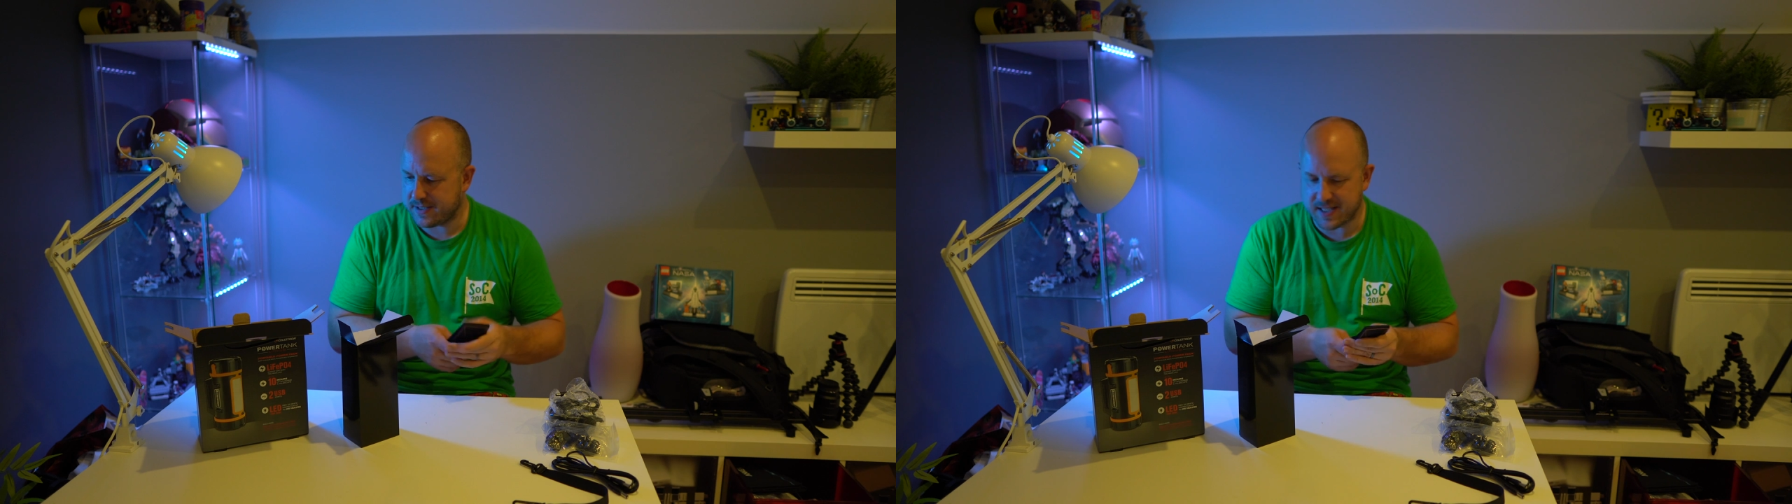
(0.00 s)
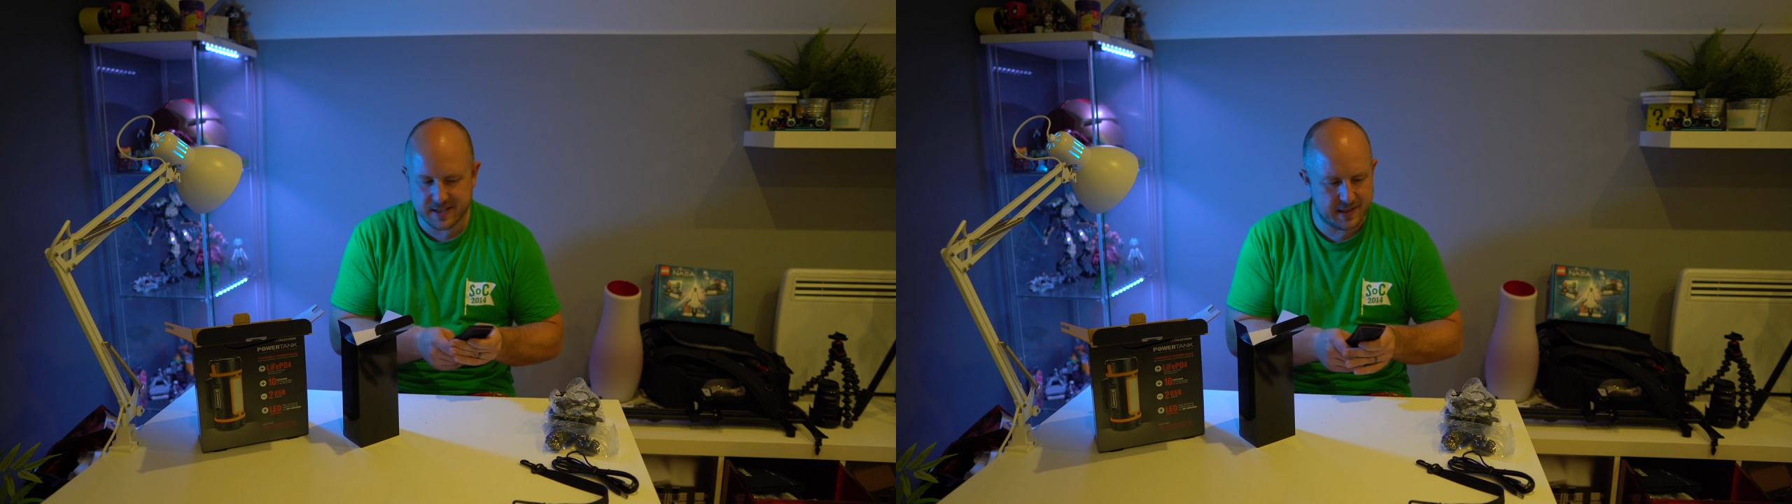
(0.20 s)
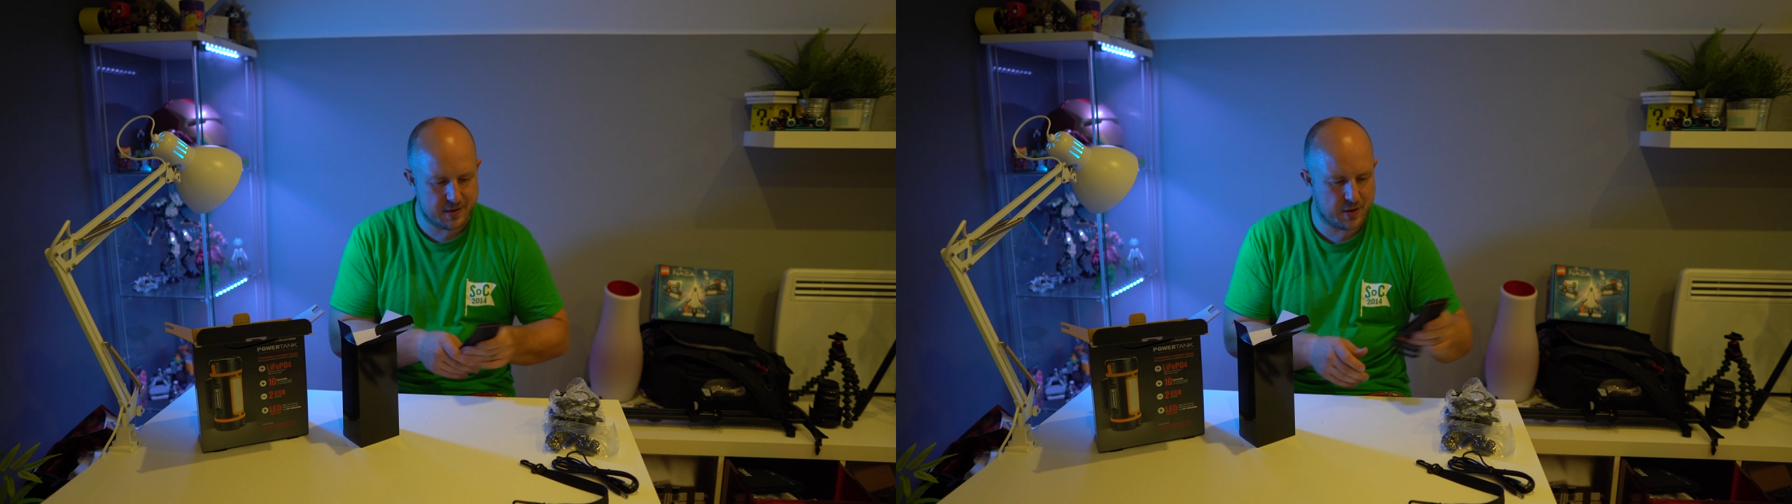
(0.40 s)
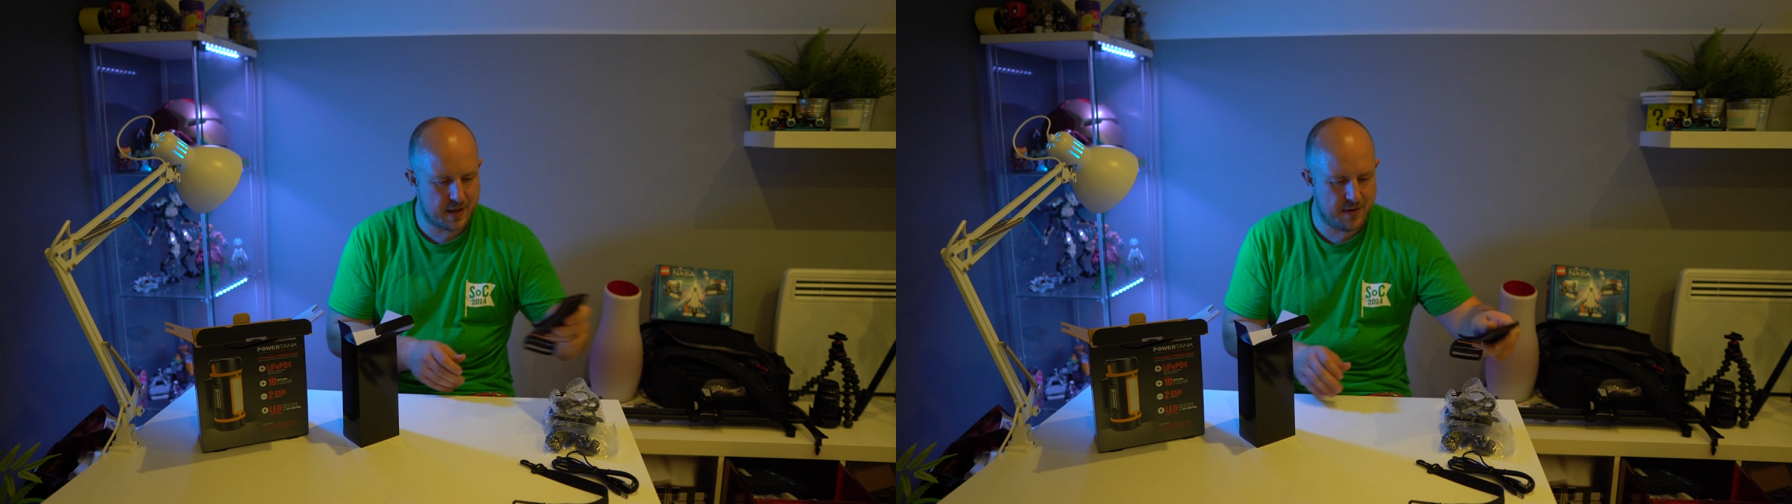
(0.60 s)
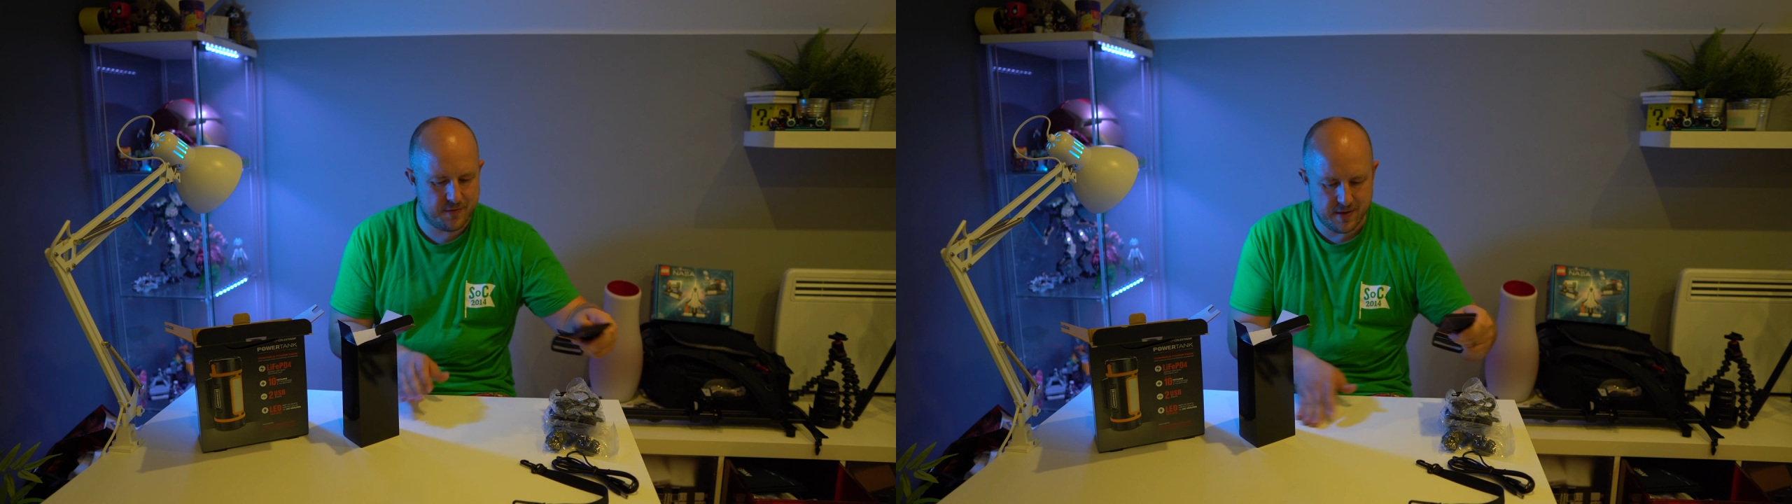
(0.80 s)
says it should
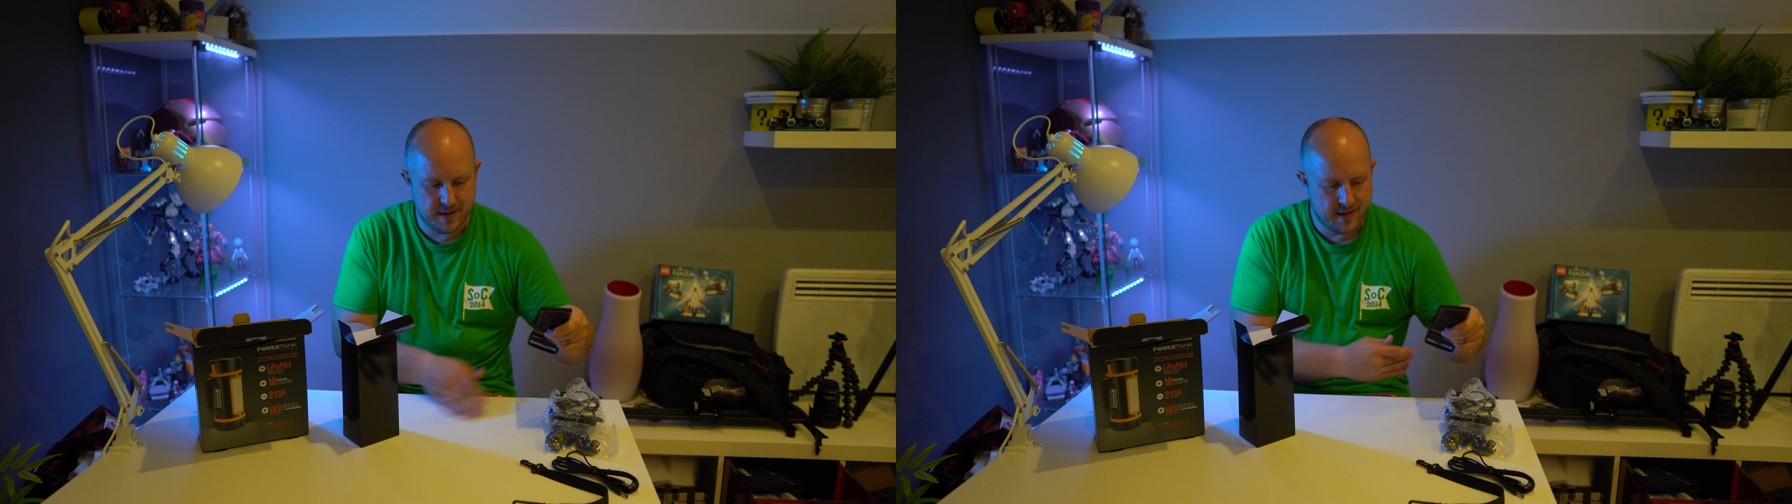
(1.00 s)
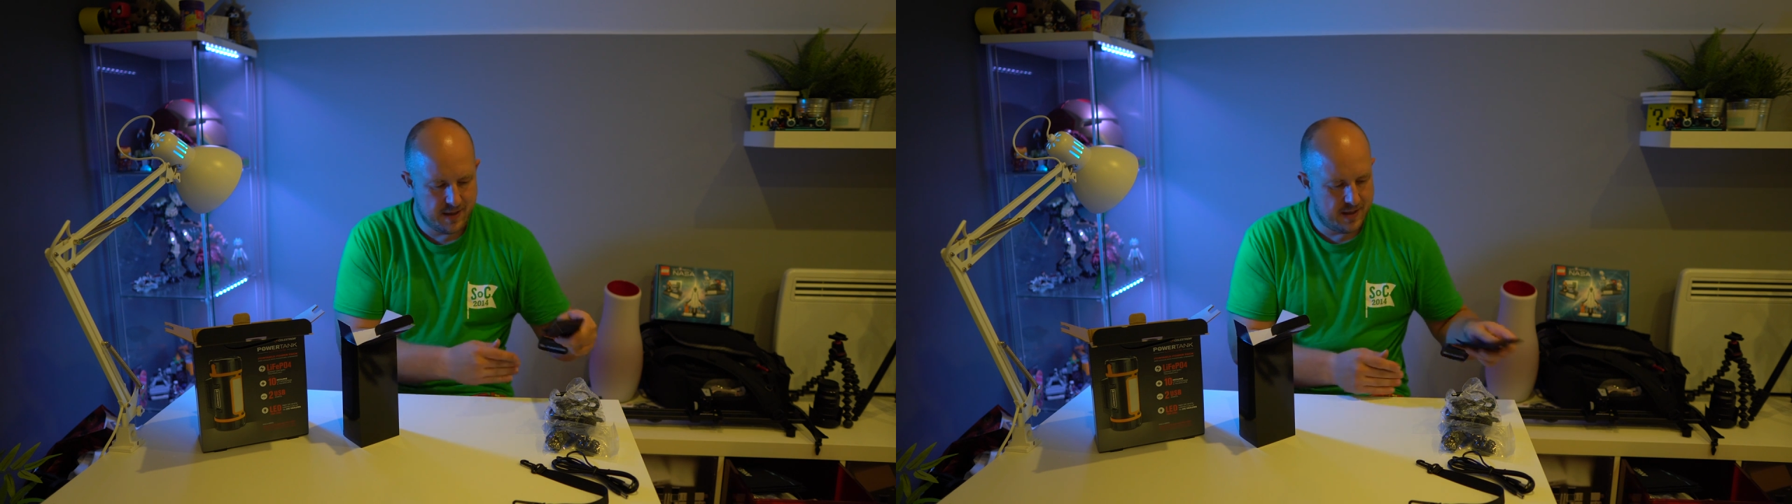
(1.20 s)
give